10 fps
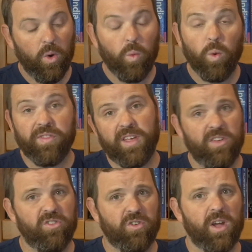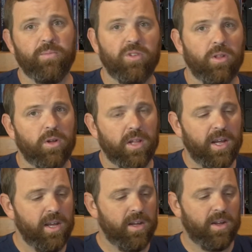what the histogram should look
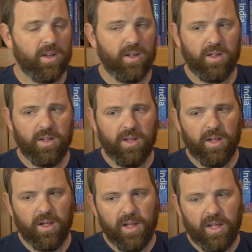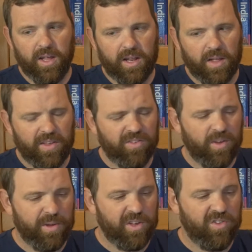like. Now this
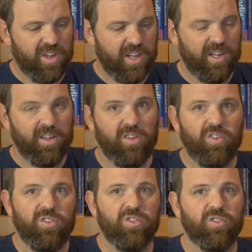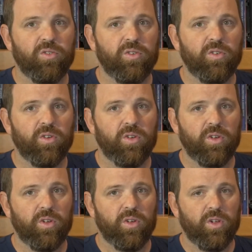image is
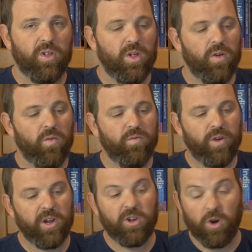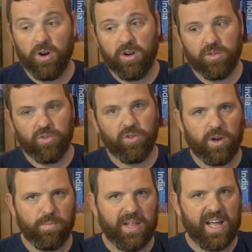very dark. There's a lot
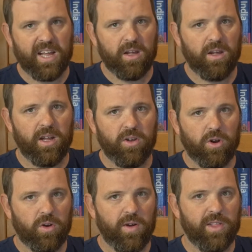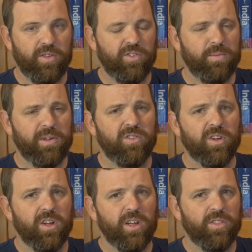of black and dark gray in this image.
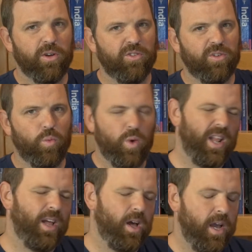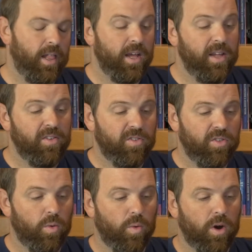There are some white highlights,
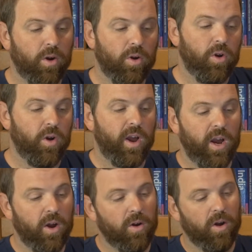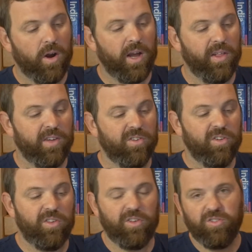the water, her hair, her
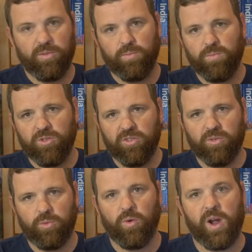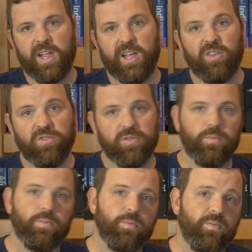eyelashes, and there's some gradients
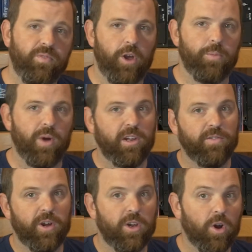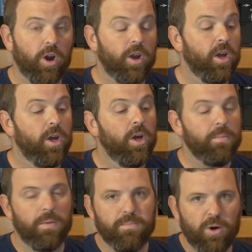from very bright to very dark,
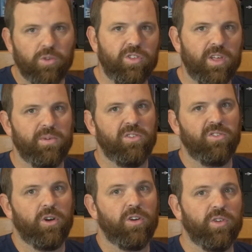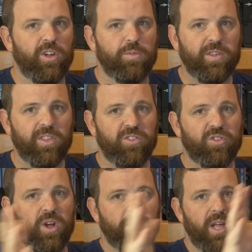but most of the image is dark. So I'd expect the
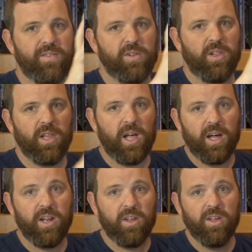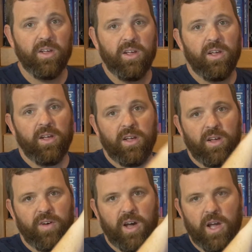histogram to have a lot
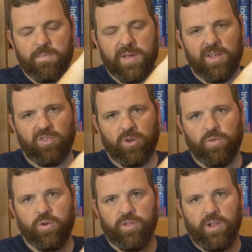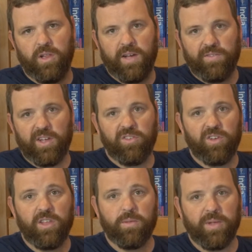of high peaks over on the left-hand
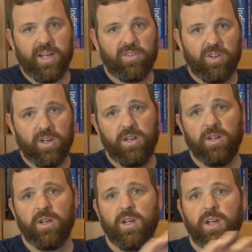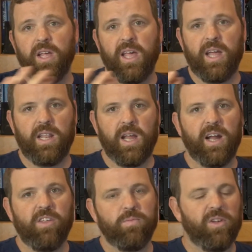side, the black side, and
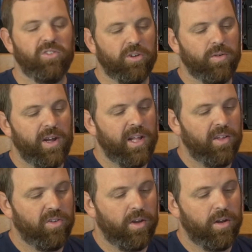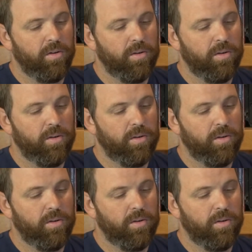not as much on the right-hand side.